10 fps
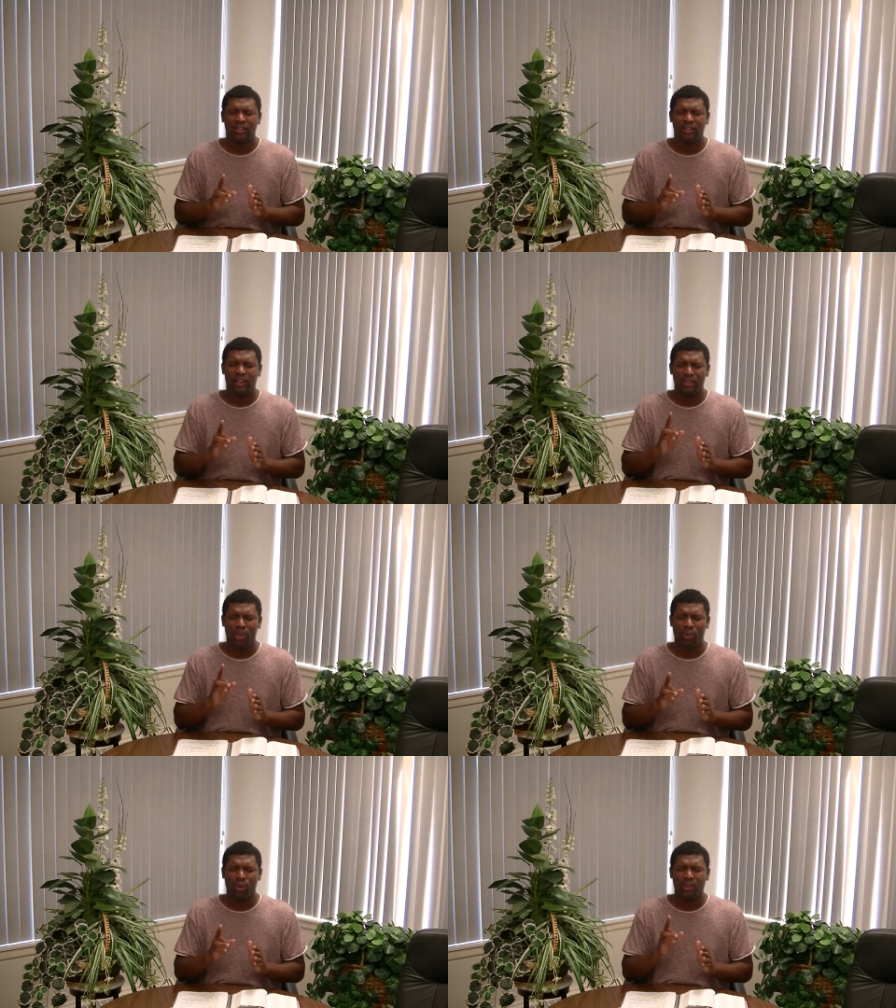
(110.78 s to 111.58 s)
That
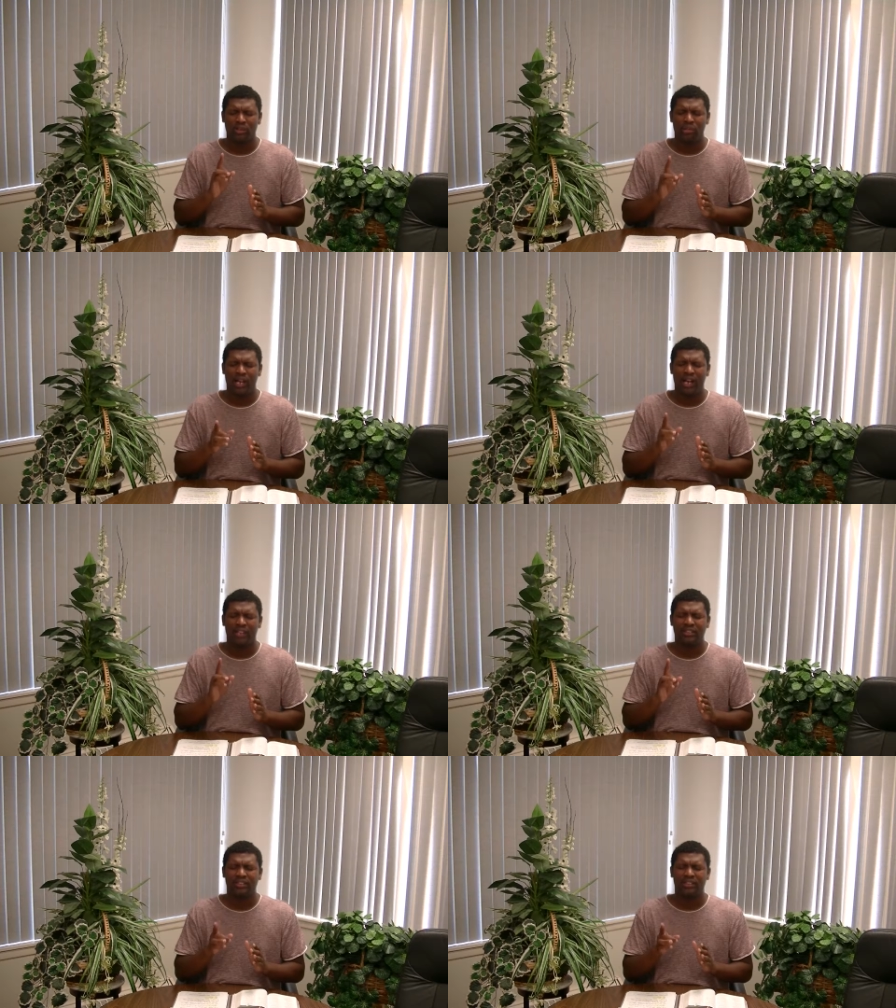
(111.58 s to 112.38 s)
you're working
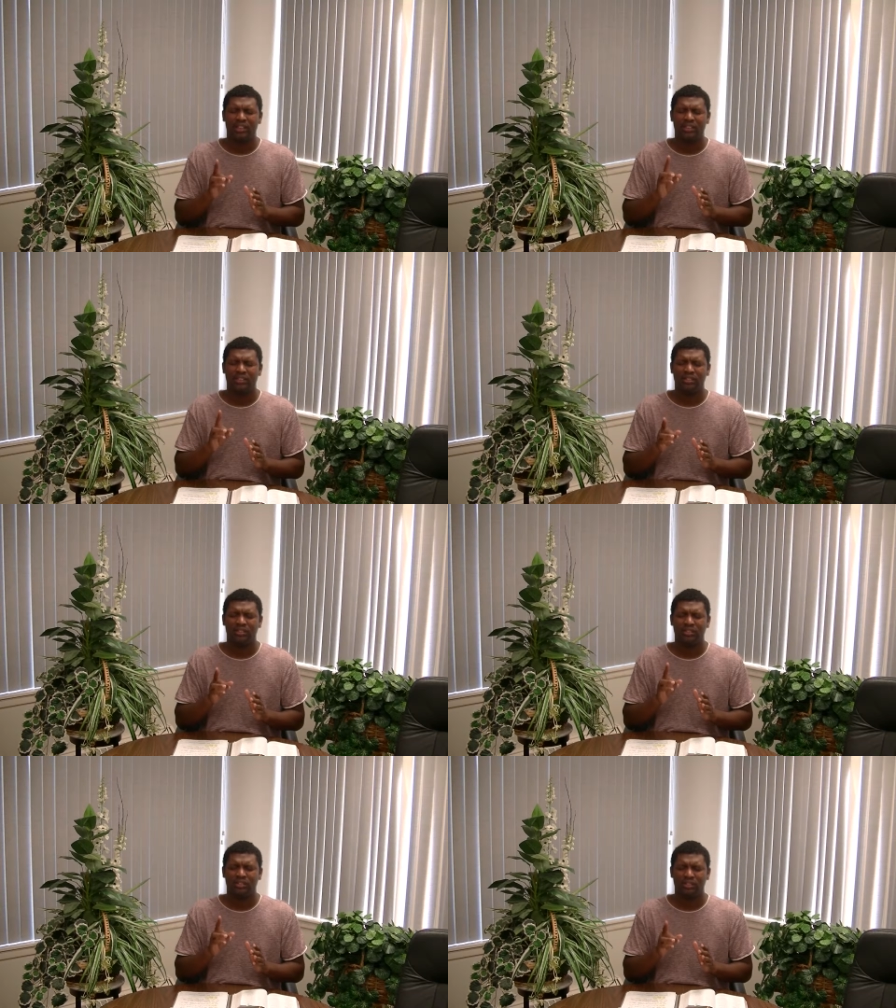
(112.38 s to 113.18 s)
behind the scenes.
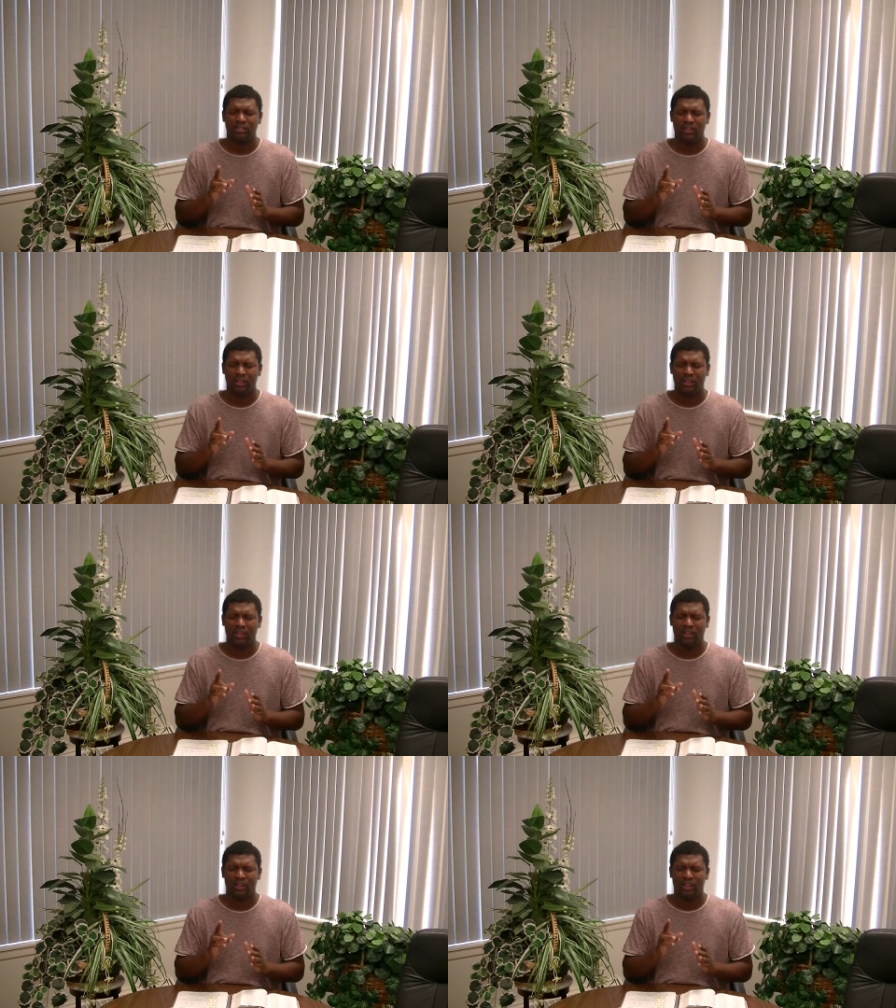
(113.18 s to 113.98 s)

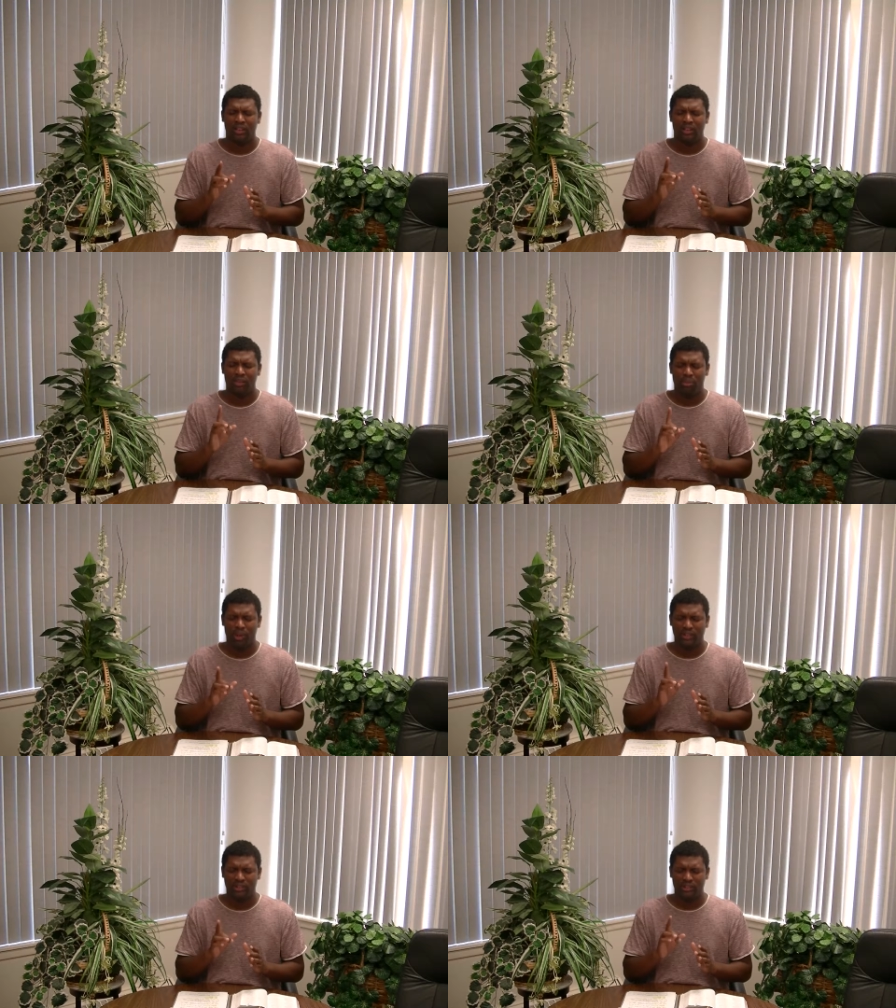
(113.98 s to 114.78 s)
In your
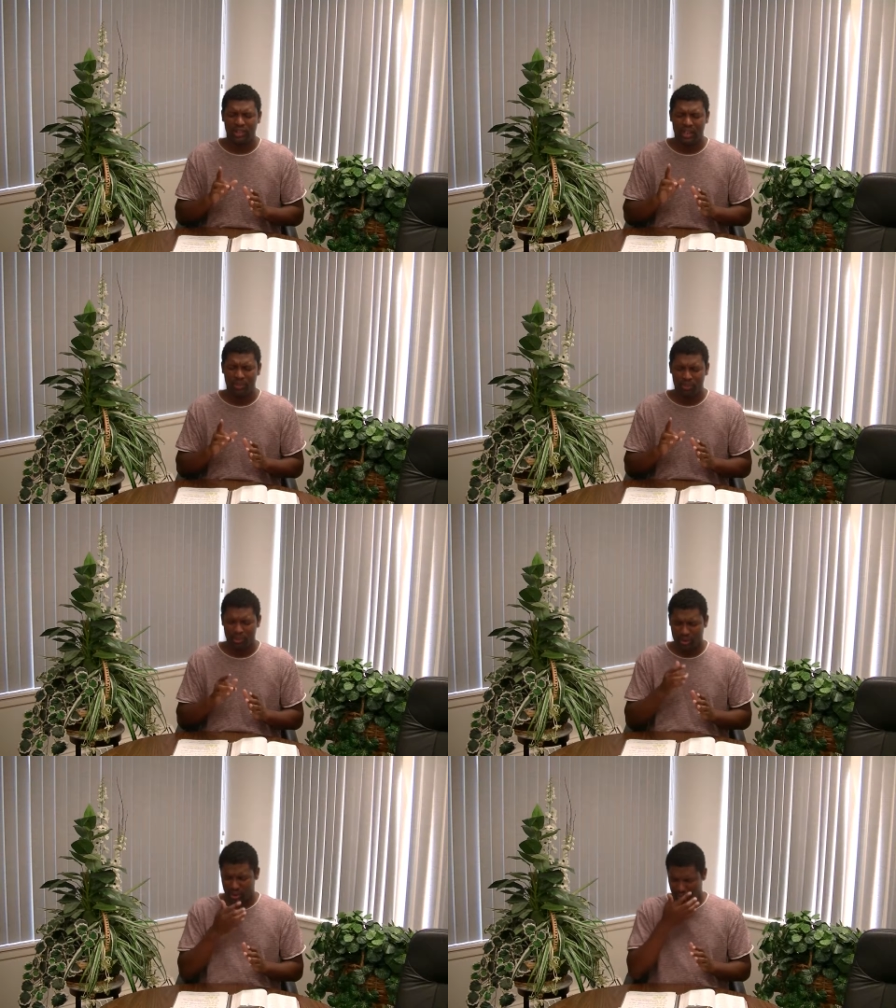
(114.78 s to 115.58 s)
precious name we
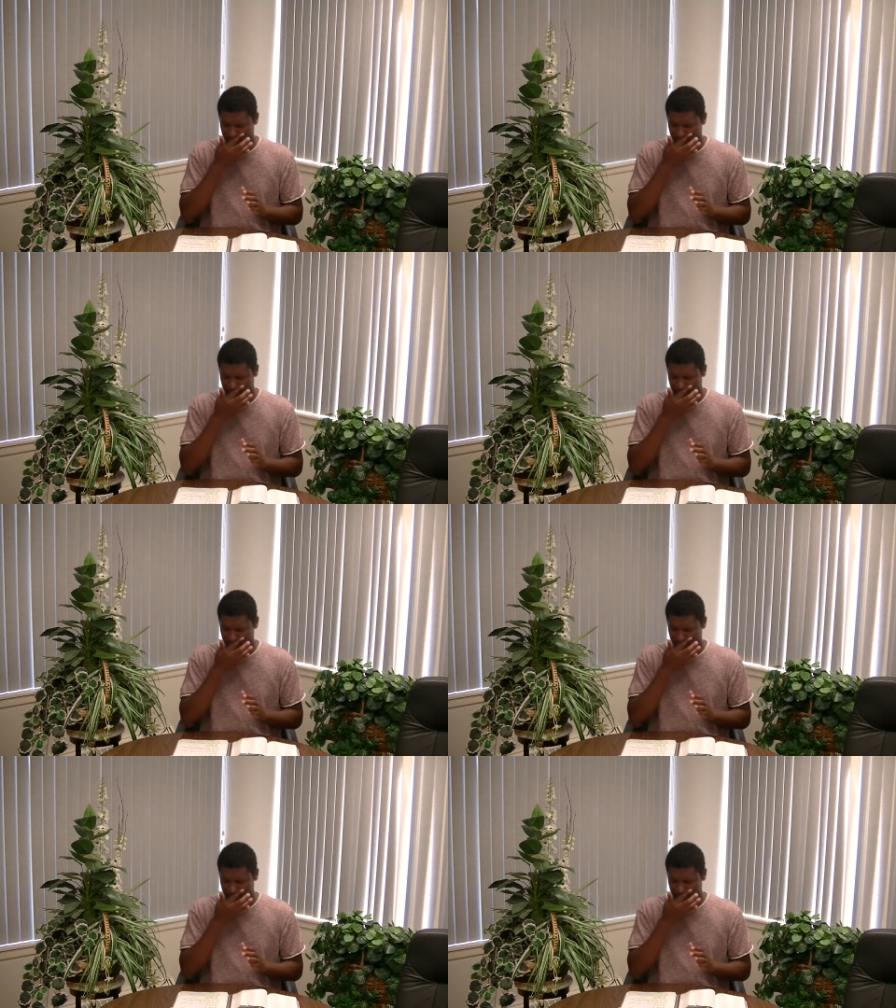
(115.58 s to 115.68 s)
pray.